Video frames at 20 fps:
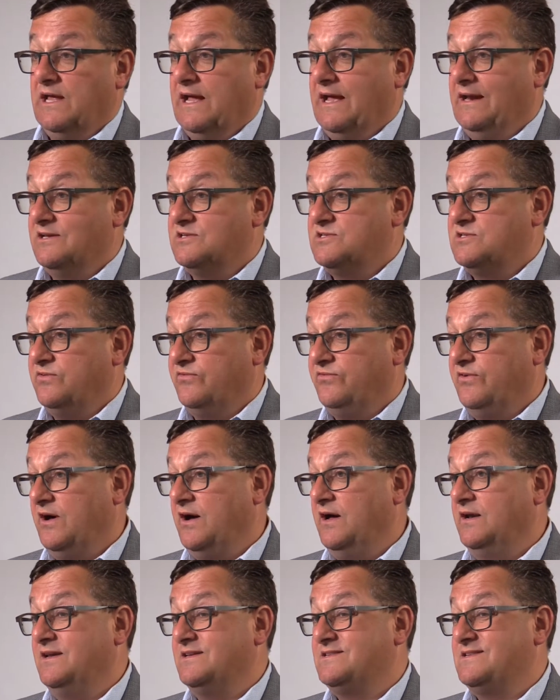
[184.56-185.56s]
land is
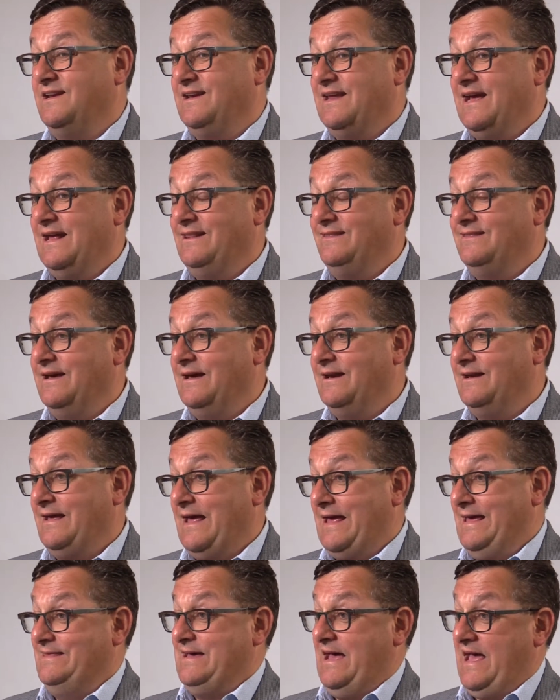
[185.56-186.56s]
defined as a land that
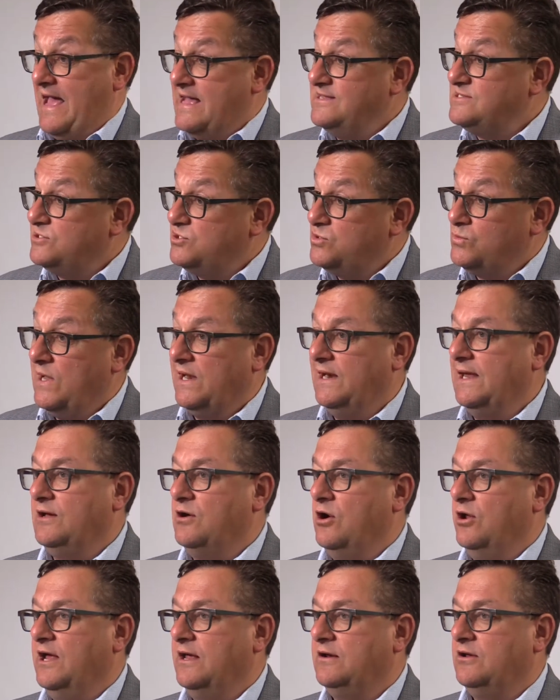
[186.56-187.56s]
either has a dwelling
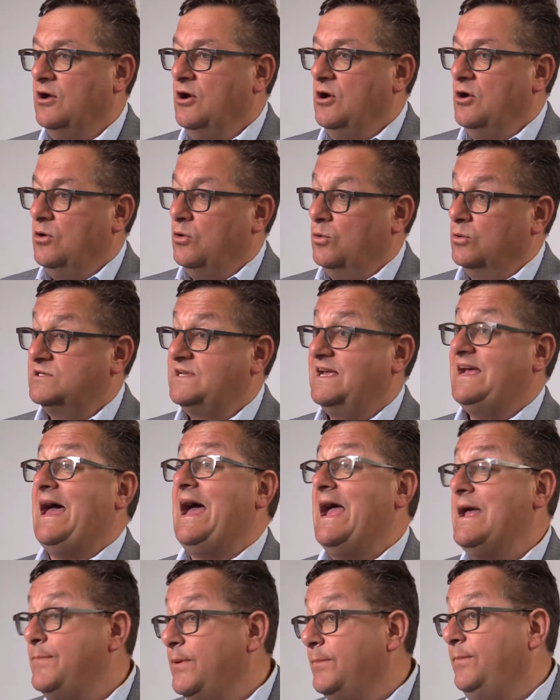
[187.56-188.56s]
on it or is
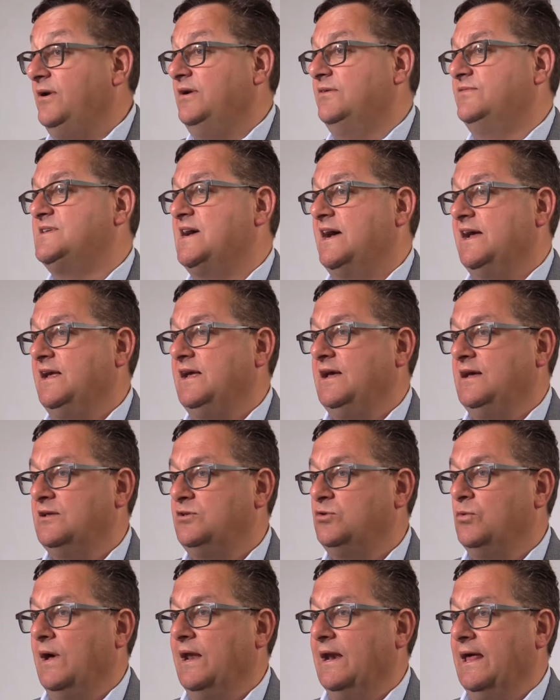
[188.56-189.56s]
capable of taking a
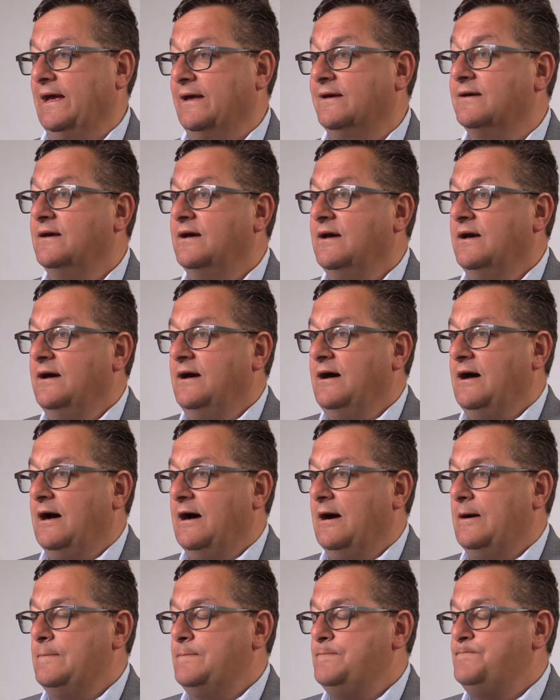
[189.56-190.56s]
dwelling.
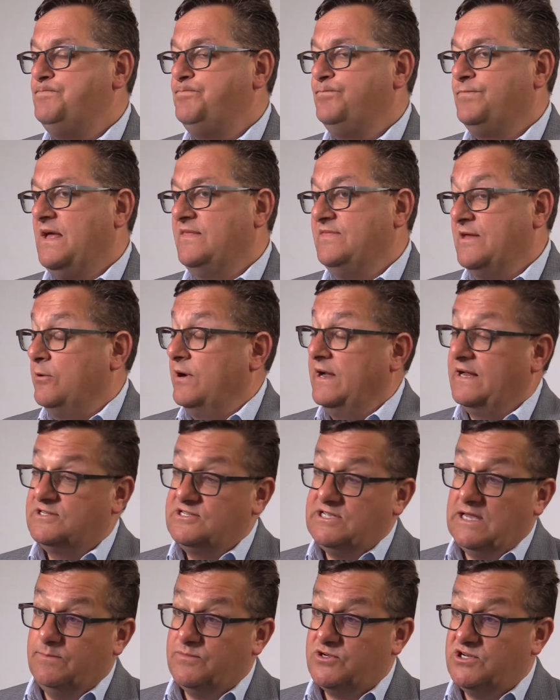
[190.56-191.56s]
Mm. There are
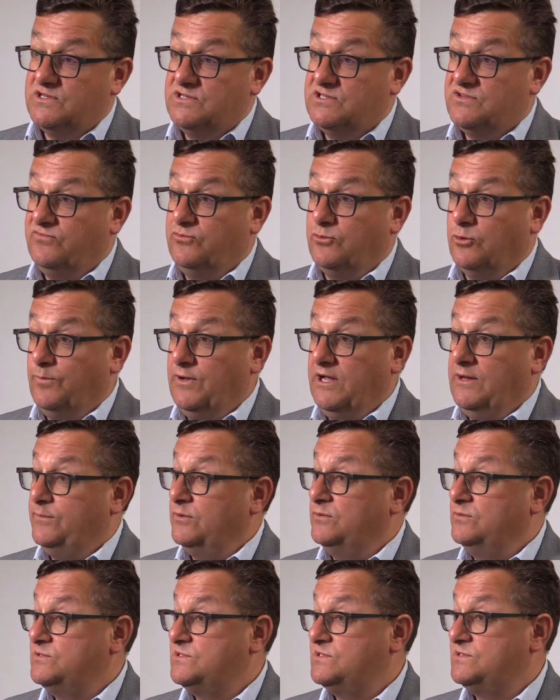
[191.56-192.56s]
exemptions for
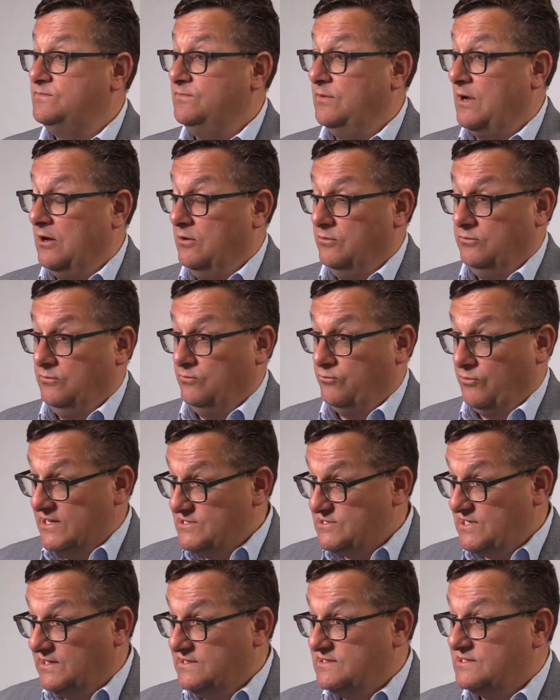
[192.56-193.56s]
people's own
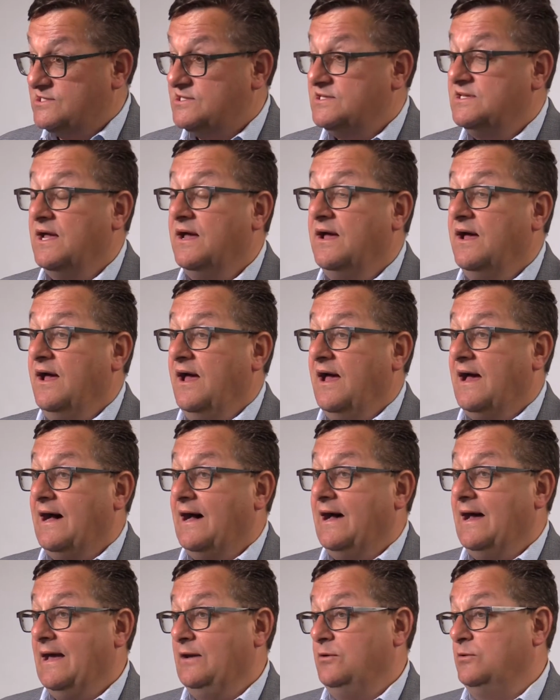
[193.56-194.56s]
residence,
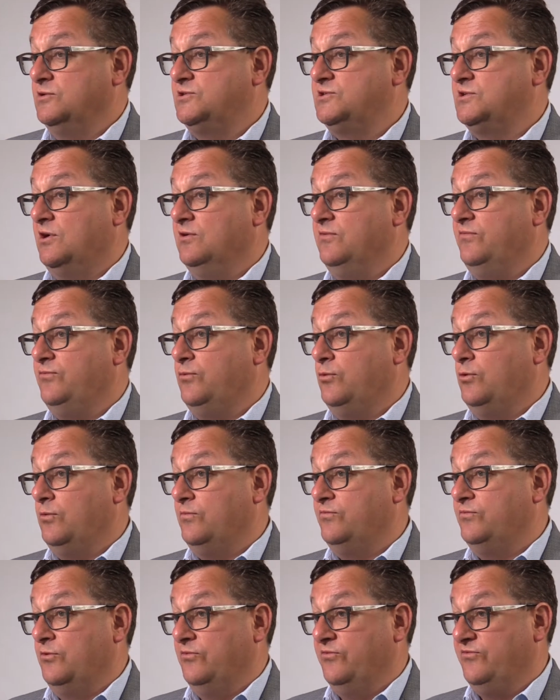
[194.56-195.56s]
and also for
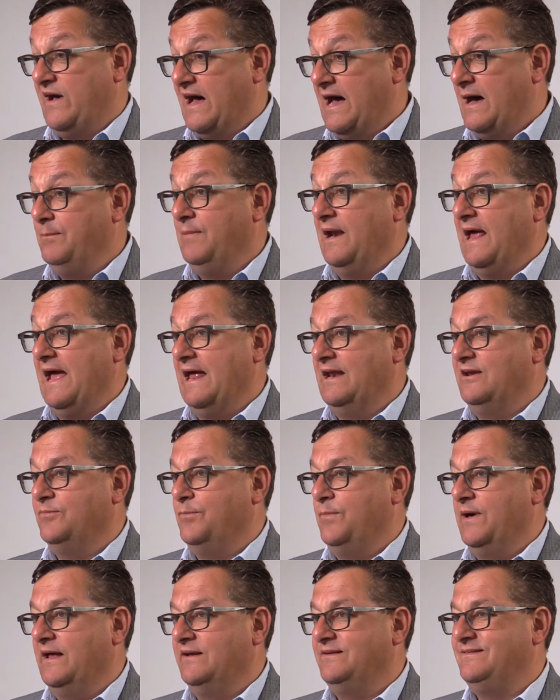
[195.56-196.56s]
farmland,
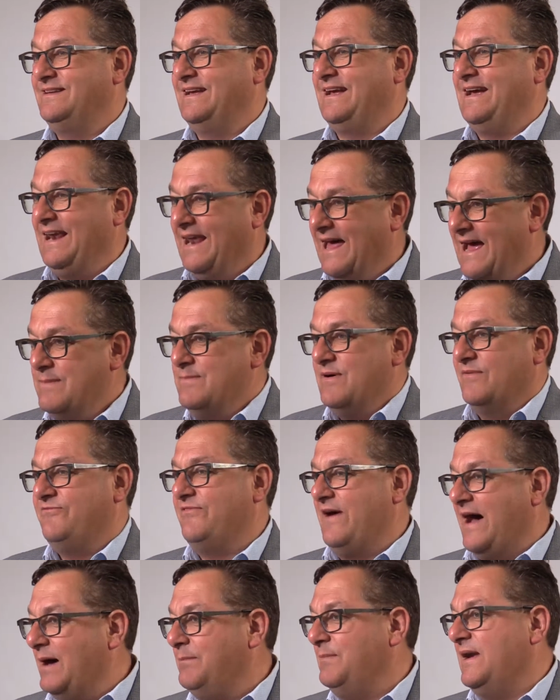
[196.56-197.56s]
but to claim a
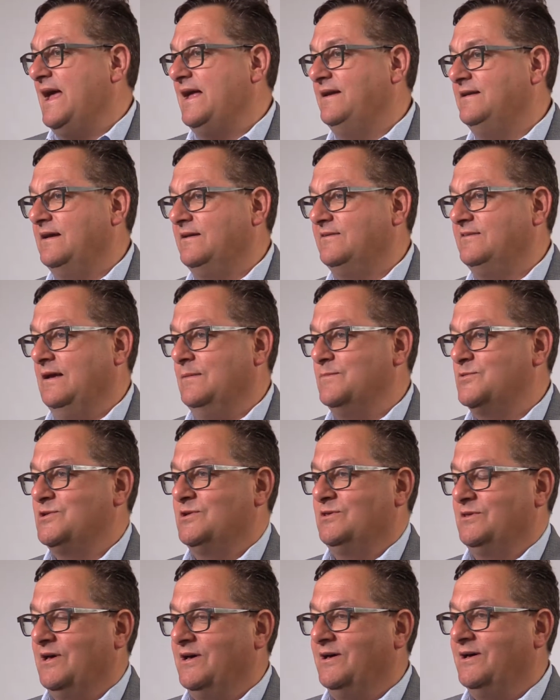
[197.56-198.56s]
farmland
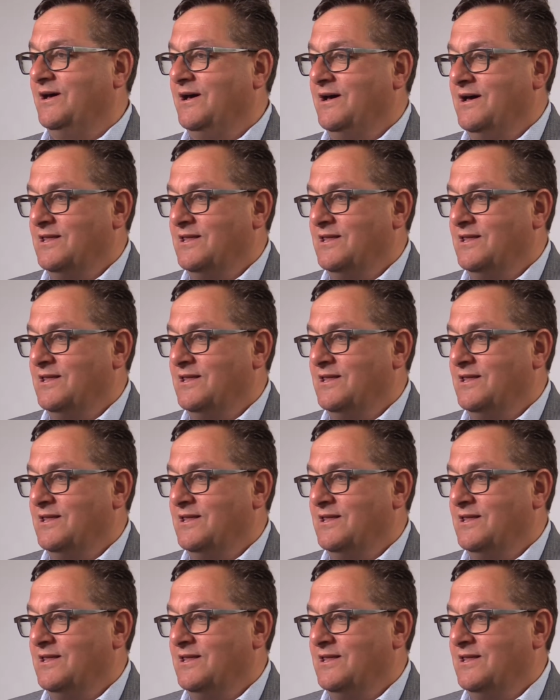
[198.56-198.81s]
exemption, the